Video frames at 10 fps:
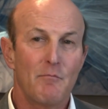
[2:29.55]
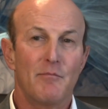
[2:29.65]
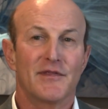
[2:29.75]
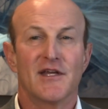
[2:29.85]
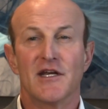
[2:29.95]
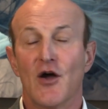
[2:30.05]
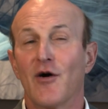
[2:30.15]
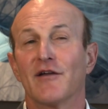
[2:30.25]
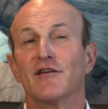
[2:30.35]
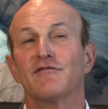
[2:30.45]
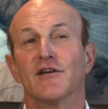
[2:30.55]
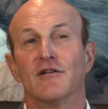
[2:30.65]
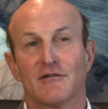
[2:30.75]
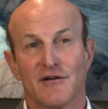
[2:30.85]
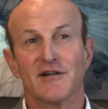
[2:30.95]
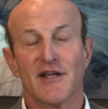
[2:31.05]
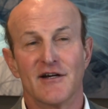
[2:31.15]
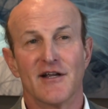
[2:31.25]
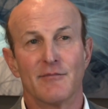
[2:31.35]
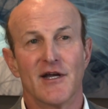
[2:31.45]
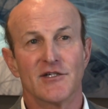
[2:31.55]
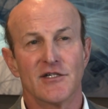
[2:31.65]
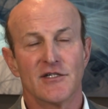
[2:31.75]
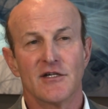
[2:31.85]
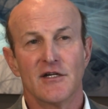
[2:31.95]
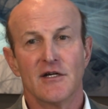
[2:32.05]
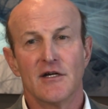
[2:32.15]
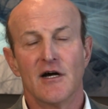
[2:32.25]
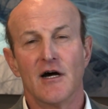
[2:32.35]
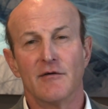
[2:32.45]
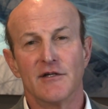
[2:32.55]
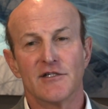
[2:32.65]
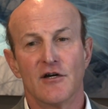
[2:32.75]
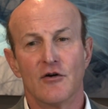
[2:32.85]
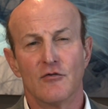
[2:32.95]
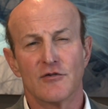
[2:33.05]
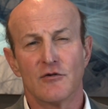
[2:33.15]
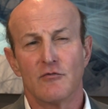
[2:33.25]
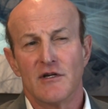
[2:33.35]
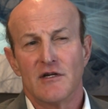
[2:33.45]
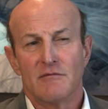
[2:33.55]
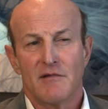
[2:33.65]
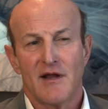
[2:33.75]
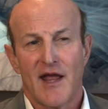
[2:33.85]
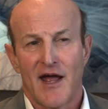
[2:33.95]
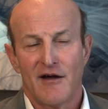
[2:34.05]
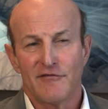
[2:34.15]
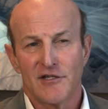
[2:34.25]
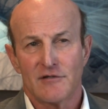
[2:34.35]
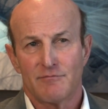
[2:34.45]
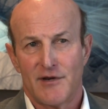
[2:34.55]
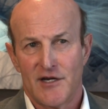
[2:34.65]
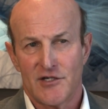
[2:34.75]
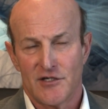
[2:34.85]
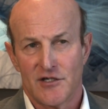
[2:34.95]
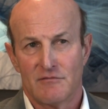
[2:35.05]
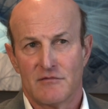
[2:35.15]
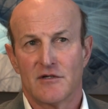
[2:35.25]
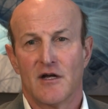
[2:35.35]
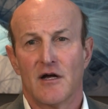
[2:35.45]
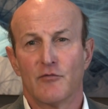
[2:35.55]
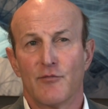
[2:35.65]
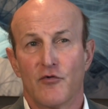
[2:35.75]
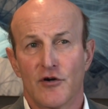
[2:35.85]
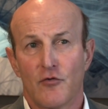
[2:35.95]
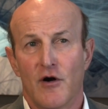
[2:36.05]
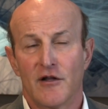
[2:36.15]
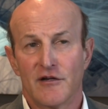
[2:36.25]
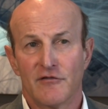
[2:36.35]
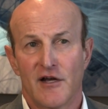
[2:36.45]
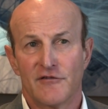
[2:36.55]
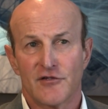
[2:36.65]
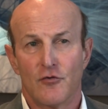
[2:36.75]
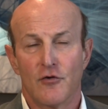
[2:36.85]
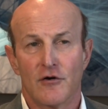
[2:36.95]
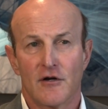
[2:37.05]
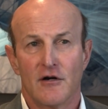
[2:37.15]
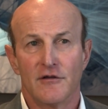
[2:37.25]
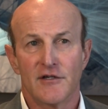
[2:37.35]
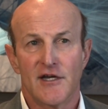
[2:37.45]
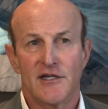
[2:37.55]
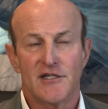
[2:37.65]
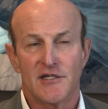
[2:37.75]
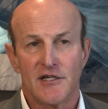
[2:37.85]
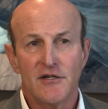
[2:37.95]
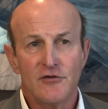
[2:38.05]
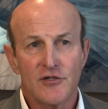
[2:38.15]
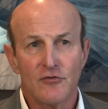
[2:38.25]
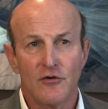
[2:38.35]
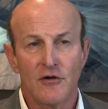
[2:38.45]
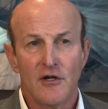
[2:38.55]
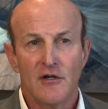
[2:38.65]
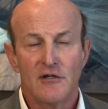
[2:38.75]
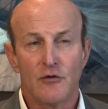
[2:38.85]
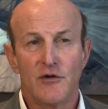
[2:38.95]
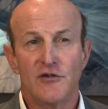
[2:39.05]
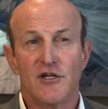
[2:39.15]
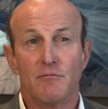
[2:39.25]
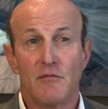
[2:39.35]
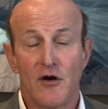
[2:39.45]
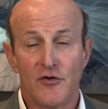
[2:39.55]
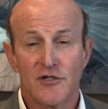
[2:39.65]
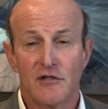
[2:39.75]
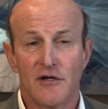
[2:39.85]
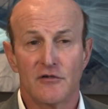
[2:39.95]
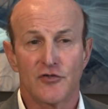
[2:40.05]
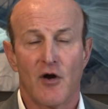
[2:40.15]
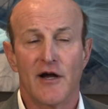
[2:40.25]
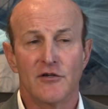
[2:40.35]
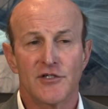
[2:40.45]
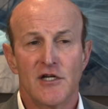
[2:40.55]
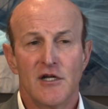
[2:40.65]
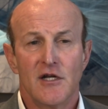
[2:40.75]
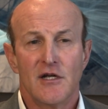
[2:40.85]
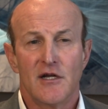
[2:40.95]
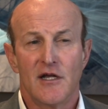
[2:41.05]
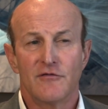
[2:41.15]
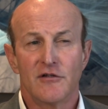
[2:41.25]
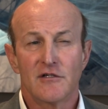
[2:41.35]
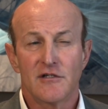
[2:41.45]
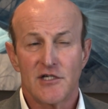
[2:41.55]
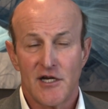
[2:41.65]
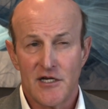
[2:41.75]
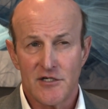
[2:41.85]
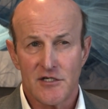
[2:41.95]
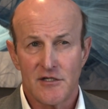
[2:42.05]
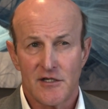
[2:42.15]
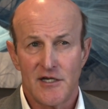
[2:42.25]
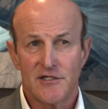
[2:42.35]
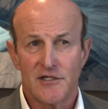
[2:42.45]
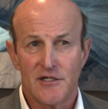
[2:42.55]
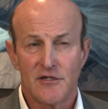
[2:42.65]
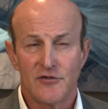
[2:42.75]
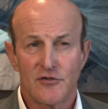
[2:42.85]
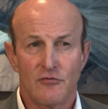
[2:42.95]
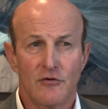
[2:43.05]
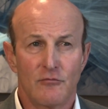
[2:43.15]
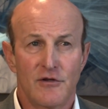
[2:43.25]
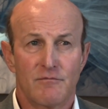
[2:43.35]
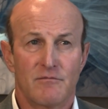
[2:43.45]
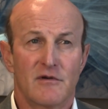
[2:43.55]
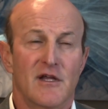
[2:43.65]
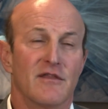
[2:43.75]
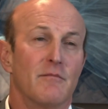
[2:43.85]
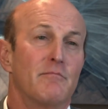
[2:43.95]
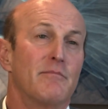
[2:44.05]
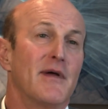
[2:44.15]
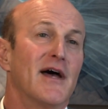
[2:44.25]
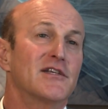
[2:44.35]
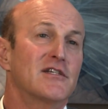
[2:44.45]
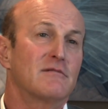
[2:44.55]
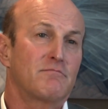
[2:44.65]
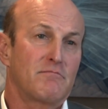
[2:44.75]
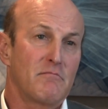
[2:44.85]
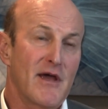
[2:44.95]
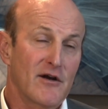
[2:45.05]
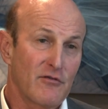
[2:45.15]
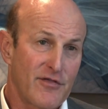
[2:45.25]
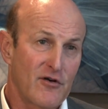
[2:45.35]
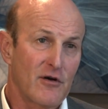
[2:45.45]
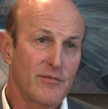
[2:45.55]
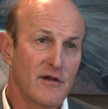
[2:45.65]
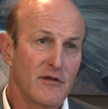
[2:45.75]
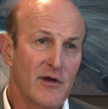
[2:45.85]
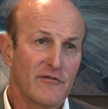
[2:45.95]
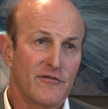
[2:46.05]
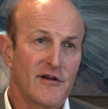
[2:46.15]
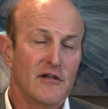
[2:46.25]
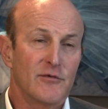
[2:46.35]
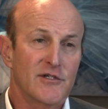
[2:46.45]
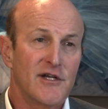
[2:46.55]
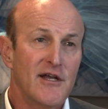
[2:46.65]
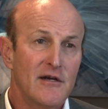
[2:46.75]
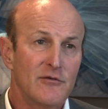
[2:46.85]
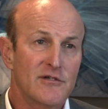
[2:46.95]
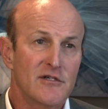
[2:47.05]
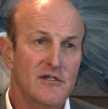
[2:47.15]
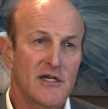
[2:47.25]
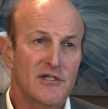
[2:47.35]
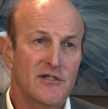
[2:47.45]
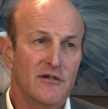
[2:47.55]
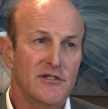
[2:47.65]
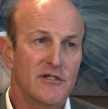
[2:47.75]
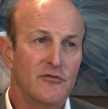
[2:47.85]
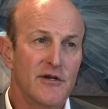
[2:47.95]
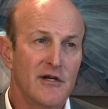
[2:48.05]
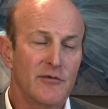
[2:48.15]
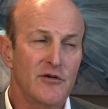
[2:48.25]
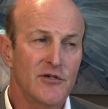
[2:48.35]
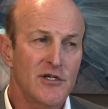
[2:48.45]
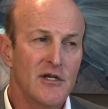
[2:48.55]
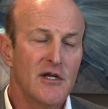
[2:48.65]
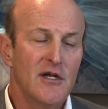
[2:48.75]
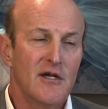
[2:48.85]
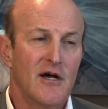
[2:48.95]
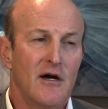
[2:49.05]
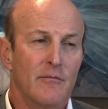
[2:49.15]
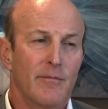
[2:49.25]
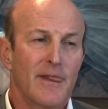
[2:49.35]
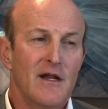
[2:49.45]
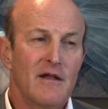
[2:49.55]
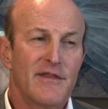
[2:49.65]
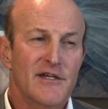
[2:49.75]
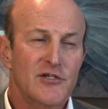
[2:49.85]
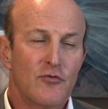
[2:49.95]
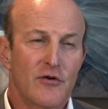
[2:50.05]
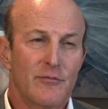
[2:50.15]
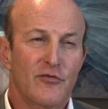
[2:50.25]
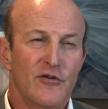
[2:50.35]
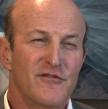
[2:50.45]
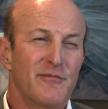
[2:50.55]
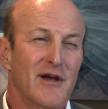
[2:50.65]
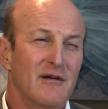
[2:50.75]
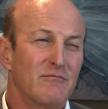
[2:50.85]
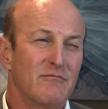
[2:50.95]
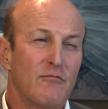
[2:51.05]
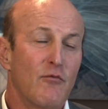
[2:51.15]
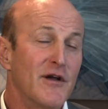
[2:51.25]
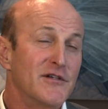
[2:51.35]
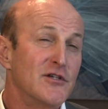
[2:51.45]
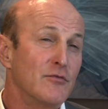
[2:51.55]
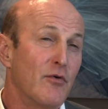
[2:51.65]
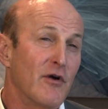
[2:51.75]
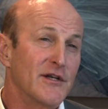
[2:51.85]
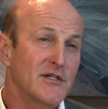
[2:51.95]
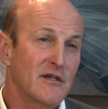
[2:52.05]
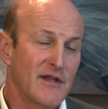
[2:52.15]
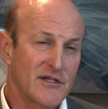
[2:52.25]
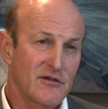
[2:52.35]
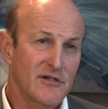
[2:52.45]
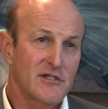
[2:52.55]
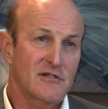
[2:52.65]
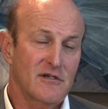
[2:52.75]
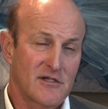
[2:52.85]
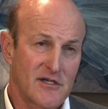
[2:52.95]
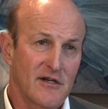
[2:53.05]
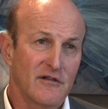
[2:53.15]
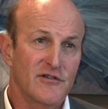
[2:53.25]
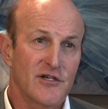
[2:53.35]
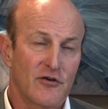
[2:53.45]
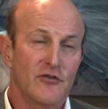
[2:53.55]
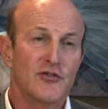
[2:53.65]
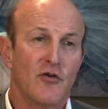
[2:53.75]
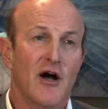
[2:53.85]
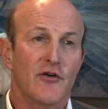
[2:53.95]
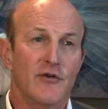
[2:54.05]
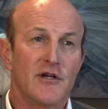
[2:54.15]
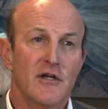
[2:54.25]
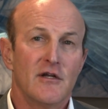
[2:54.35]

but they know how they feel on a day-to-day basis. And so we have this patient reported quality of life score called the KCCQ score that we use in most clinical trials. And if you look at the changes in the KCCQ score with, again, the best medical therapy that we have available today, which is SGLT2 inhibitors, that score improves by 1 to 2 points, and that's on a scale of 0 to 100.